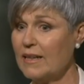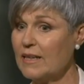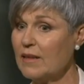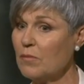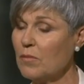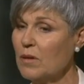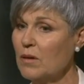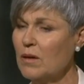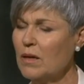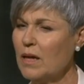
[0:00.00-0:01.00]
and
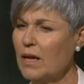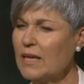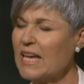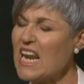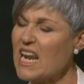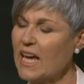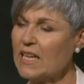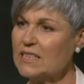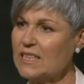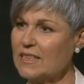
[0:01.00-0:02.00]
and
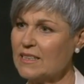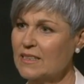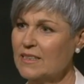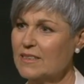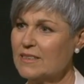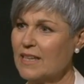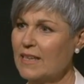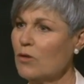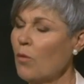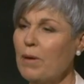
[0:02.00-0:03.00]
connecting
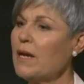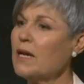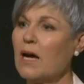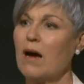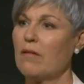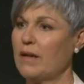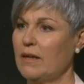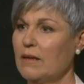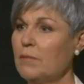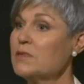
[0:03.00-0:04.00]
and not being in a
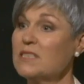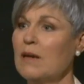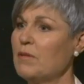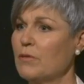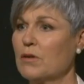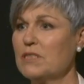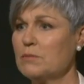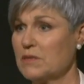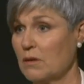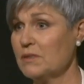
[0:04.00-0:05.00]
hurry. Um, it was the day before
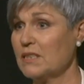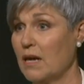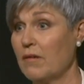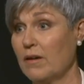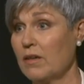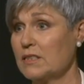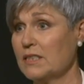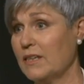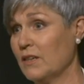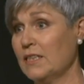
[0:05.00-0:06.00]
Christmas. I was in a hurry. I can
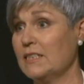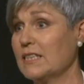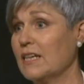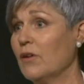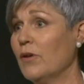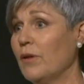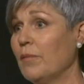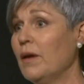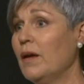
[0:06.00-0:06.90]
tell you, I need to get home.